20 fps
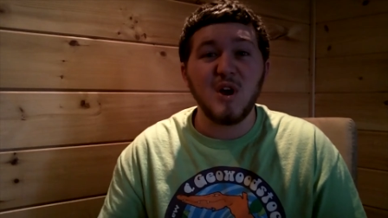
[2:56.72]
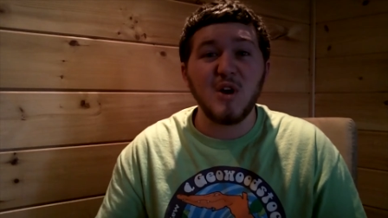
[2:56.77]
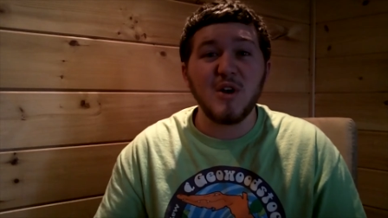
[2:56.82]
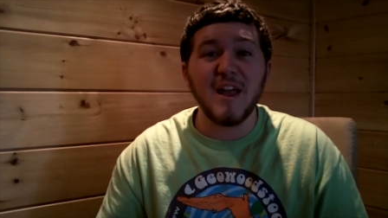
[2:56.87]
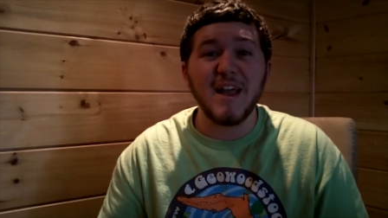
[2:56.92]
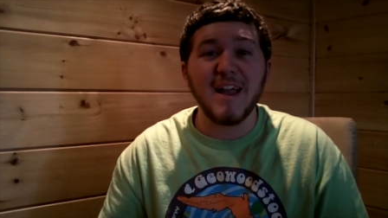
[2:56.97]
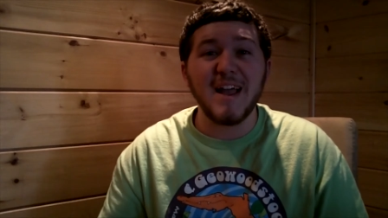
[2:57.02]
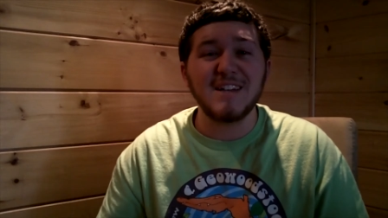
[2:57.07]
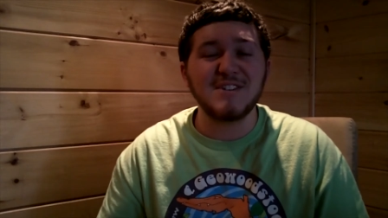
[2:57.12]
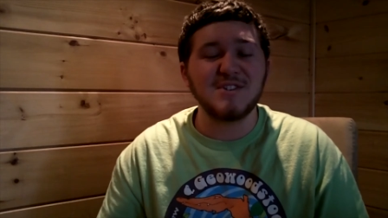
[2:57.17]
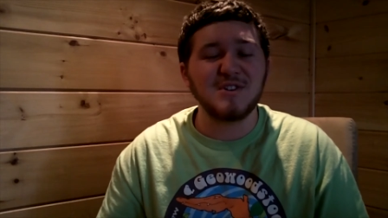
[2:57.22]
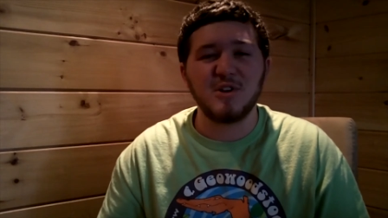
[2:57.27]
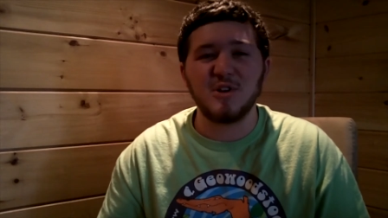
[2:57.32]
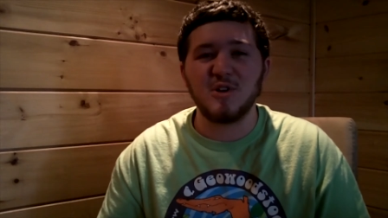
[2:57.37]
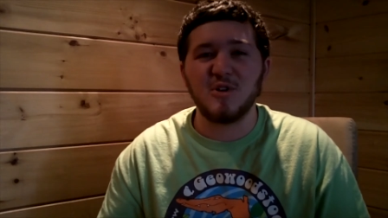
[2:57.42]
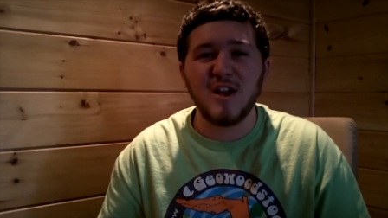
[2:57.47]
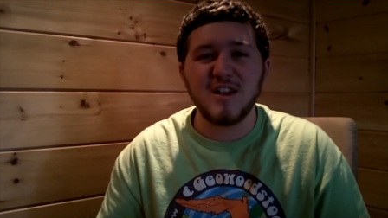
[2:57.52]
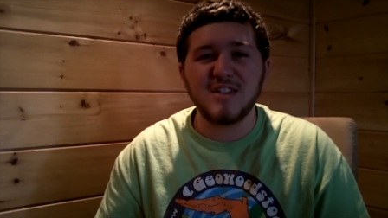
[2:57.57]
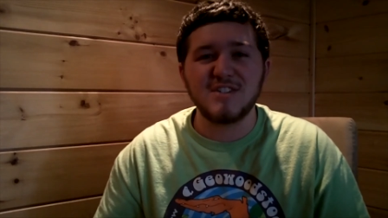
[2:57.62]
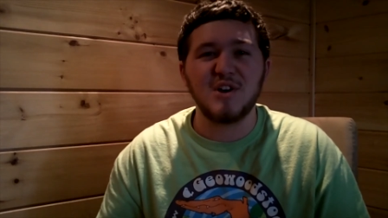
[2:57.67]
Okay guys, so
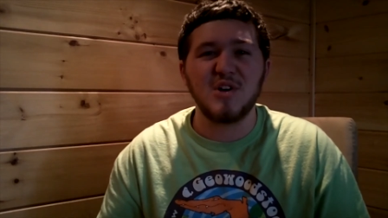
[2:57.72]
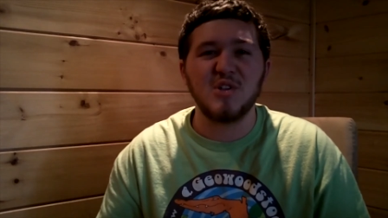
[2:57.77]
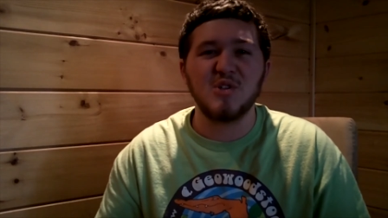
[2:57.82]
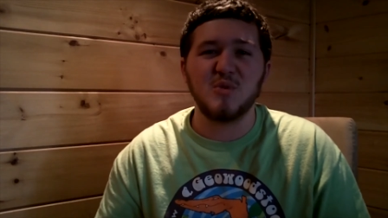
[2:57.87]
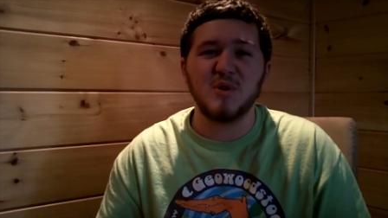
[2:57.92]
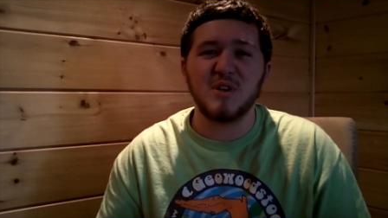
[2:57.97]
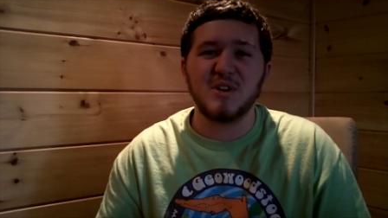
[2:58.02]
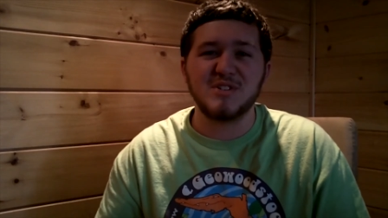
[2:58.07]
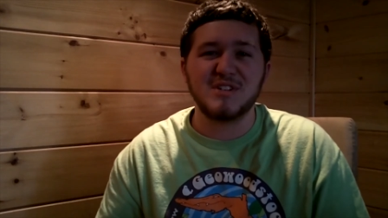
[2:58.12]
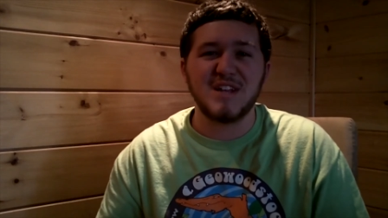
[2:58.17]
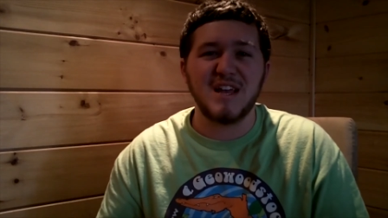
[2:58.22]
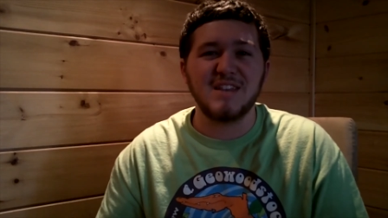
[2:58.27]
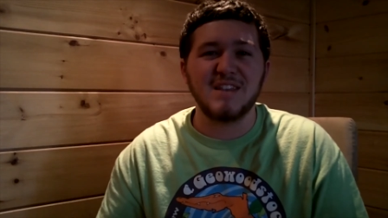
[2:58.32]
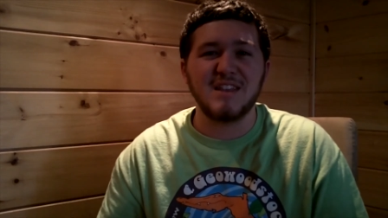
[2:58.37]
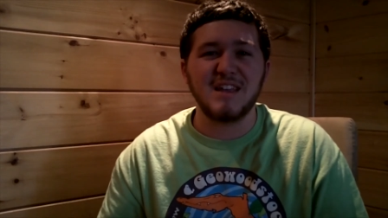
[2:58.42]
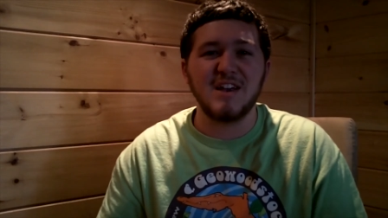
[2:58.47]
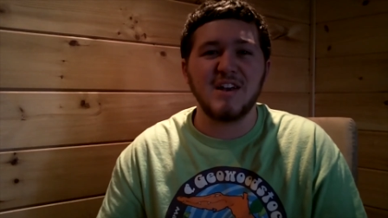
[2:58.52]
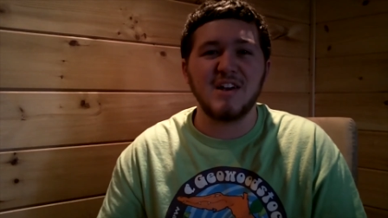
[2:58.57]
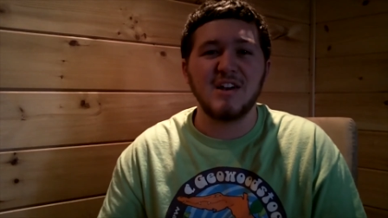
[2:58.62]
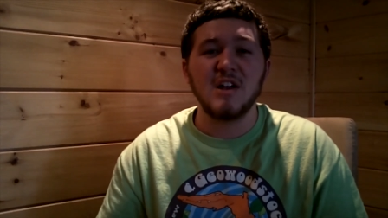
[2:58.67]
congrats to all the winners out
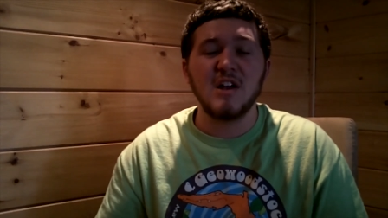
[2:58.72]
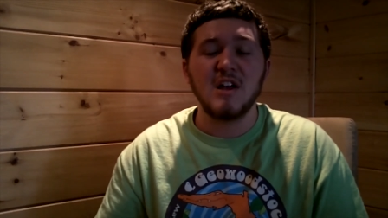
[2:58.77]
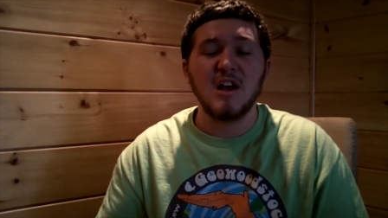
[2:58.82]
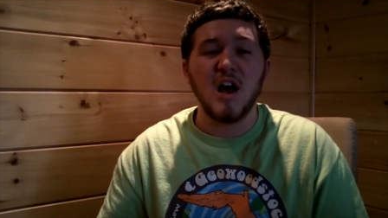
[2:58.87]
there.